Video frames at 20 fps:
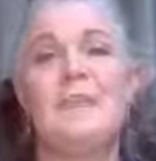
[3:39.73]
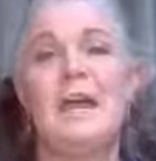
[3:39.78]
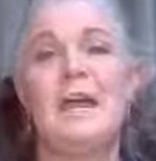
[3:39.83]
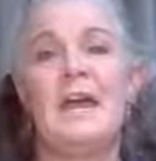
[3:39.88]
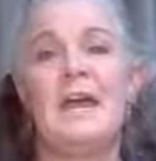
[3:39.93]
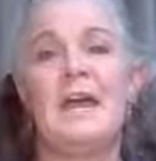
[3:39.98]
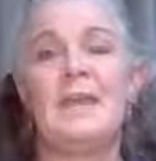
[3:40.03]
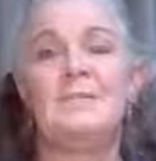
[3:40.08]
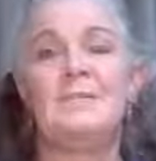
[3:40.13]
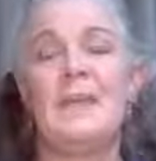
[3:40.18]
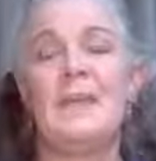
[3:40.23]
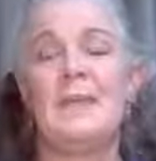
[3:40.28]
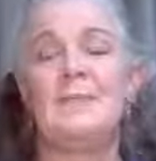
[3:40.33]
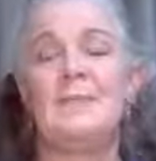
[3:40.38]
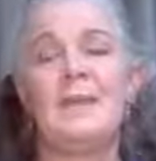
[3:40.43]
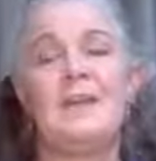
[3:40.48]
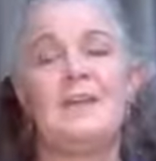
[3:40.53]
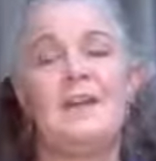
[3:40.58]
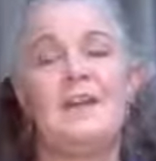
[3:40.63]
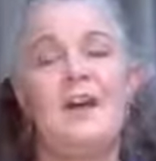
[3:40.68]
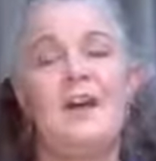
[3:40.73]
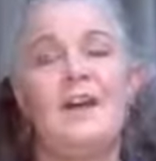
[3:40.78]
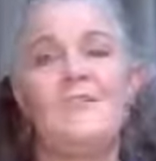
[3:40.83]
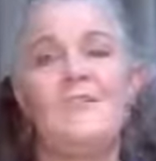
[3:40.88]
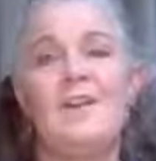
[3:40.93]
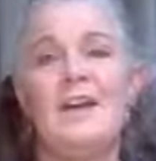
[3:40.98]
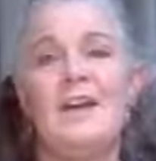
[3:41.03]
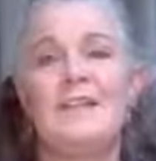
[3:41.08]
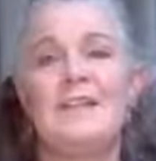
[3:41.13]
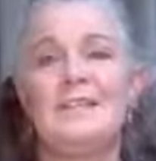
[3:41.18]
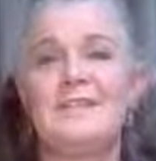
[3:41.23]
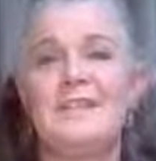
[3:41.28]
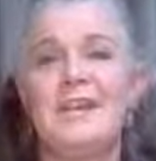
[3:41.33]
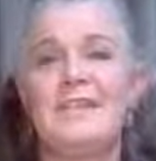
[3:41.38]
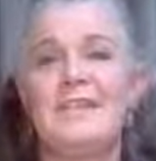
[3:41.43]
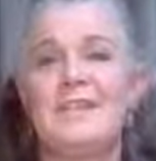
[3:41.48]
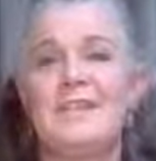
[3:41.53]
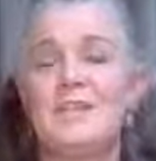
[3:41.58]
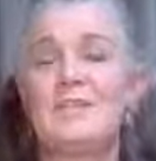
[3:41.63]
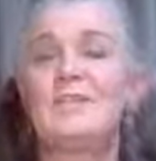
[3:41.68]
but I find
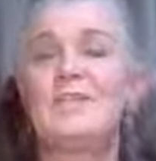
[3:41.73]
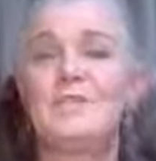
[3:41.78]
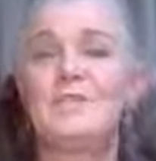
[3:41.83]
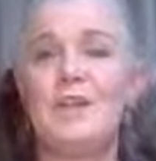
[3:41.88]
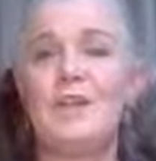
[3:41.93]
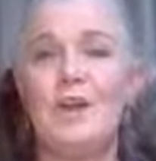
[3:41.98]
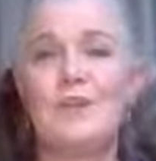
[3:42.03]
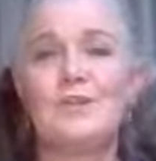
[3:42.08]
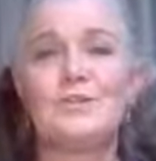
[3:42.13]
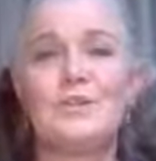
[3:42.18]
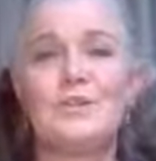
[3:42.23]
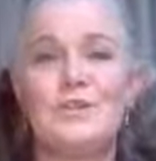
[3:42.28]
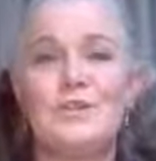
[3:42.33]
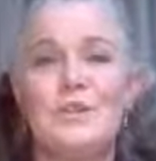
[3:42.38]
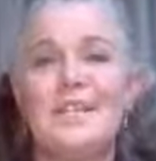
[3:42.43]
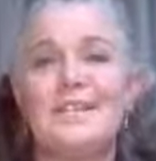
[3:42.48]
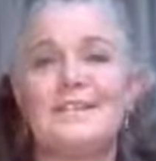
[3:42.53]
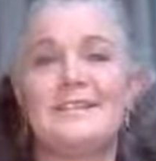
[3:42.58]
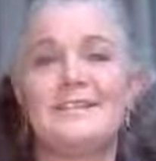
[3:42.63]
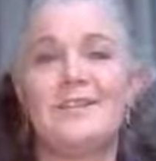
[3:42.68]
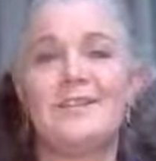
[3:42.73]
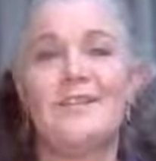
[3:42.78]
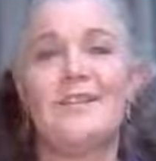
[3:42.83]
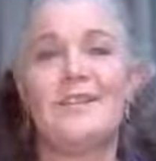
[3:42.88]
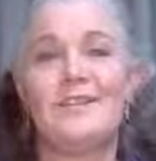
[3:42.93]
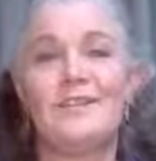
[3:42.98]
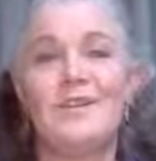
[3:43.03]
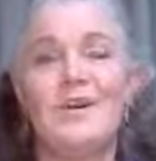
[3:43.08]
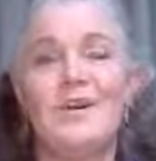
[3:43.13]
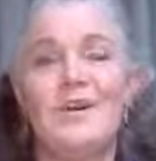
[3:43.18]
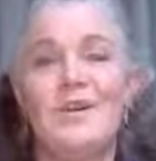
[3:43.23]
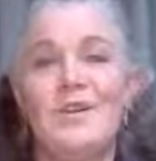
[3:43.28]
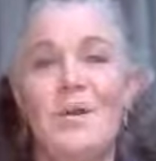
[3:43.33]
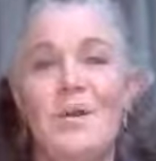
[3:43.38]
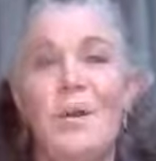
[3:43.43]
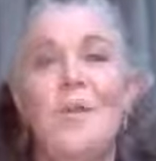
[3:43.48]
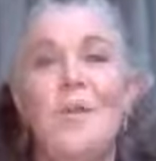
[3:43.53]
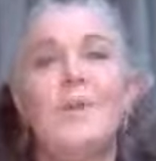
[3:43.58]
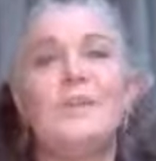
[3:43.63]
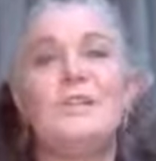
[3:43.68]
that there's a lot of stress on
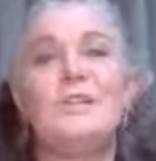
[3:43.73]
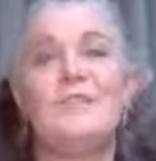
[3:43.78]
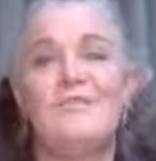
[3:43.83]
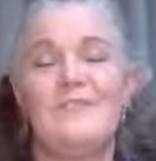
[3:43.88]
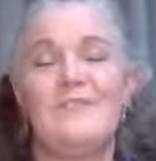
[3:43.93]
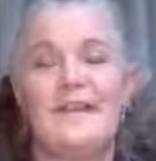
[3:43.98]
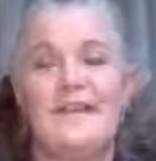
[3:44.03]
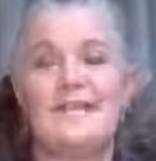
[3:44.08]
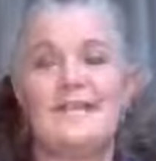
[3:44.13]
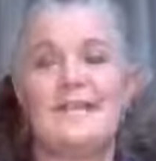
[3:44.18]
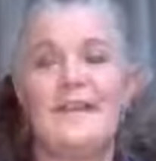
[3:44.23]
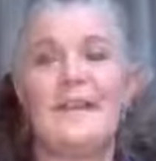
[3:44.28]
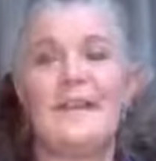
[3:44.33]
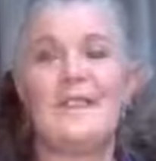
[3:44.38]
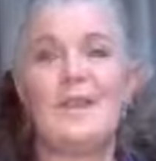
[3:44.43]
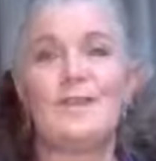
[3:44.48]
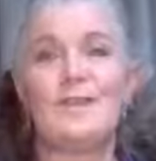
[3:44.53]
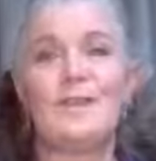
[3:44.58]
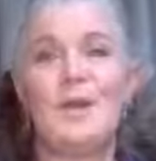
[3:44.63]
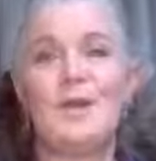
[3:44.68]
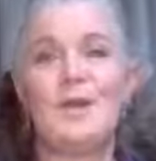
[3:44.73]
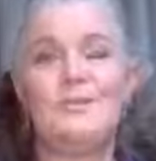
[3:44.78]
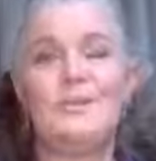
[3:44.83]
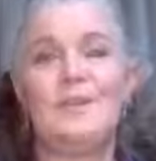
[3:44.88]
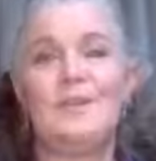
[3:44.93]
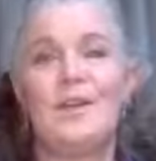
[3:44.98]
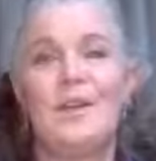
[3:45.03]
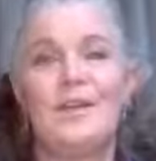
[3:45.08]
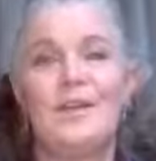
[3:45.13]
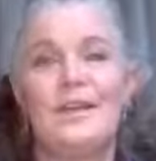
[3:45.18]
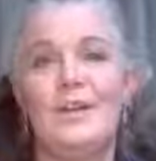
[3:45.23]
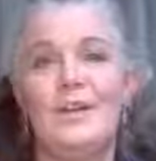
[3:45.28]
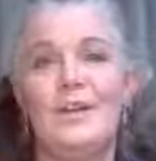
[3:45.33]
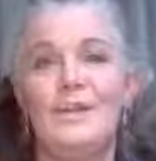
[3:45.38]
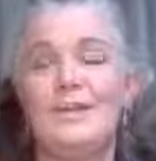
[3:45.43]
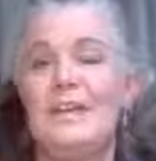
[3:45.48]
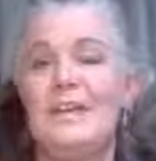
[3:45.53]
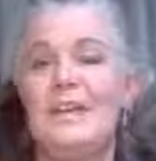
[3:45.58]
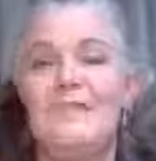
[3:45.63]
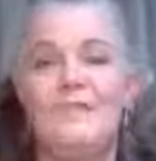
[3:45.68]
all of us at the moment going
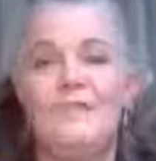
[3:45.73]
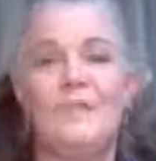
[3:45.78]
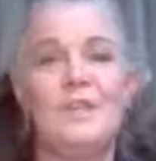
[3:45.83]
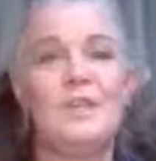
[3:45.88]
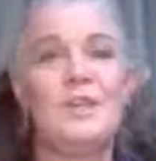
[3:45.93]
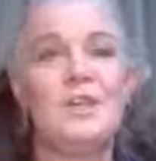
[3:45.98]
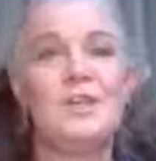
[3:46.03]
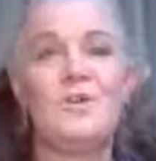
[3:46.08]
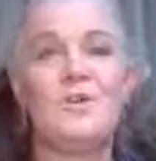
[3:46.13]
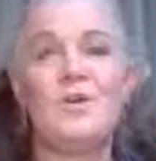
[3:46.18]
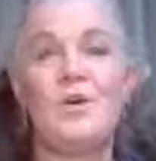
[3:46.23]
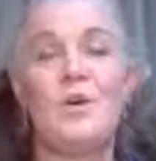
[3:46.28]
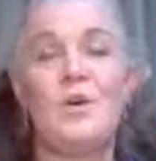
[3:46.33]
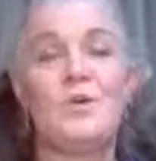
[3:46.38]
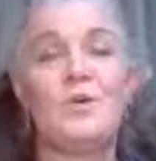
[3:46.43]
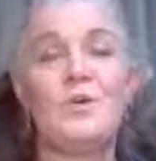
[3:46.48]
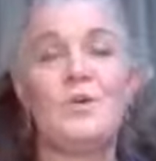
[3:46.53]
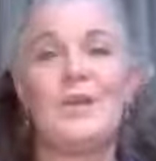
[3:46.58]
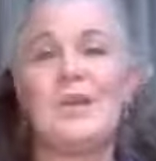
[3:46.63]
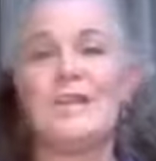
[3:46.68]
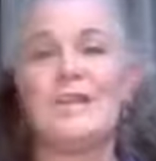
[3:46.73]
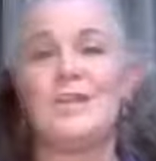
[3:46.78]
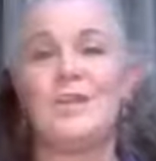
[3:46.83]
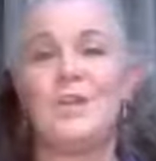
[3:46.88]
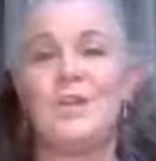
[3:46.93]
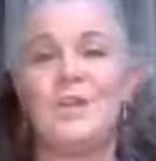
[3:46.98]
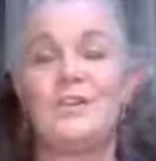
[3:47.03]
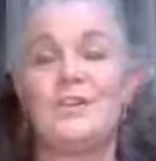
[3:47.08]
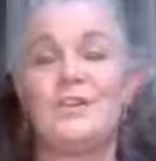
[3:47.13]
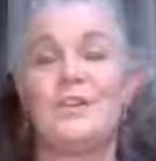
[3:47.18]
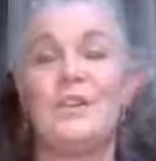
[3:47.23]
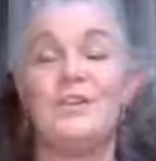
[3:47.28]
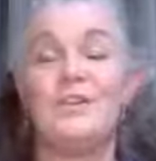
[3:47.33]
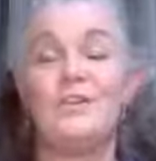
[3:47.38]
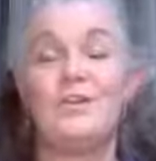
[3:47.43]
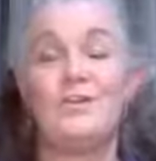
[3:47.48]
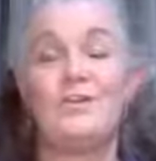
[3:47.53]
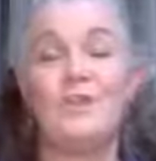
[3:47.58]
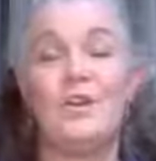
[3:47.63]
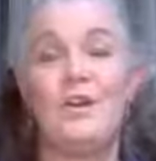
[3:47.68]
on, even whether or not you're in a lockdown
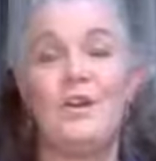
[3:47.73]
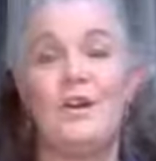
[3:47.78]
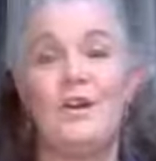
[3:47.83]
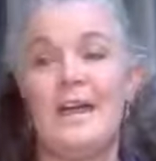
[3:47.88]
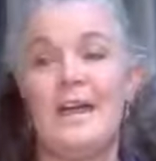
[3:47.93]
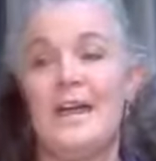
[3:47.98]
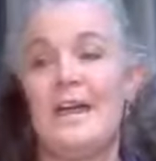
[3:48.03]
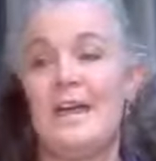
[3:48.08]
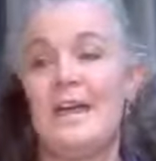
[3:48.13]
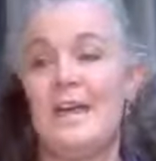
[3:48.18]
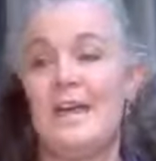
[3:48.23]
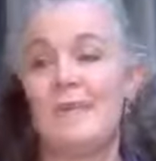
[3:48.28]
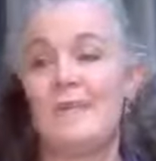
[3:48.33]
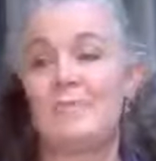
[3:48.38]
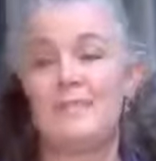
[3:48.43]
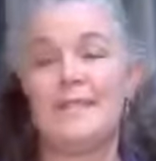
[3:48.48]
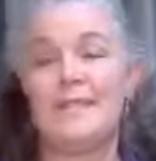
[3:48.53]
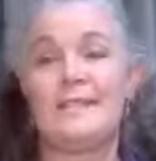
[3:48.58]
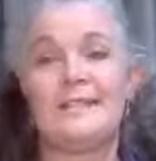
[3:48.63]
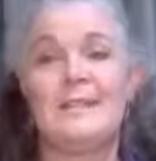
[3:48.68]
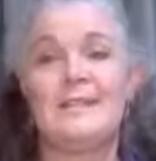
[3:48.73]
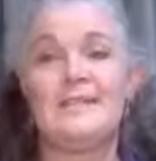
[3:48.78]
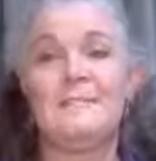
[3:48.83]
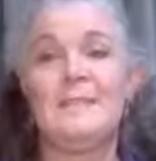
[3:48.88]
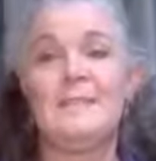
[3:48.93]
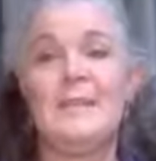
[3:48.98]
or not at present.